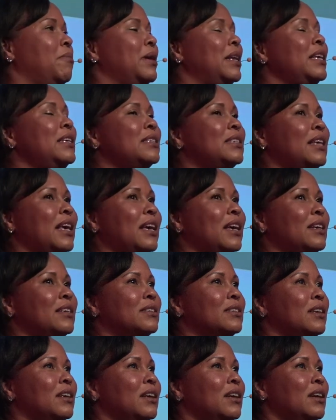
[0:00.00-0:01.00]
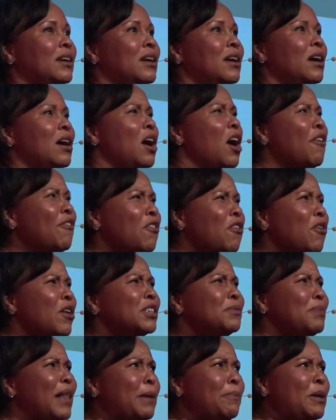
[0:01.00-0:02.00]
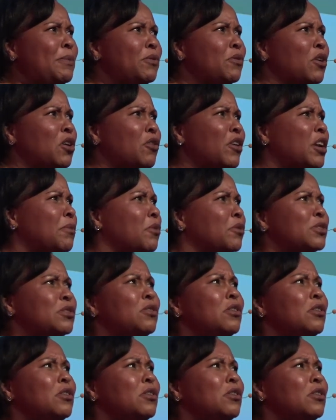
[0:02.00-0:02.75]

but he says, "Of course black people are criminals.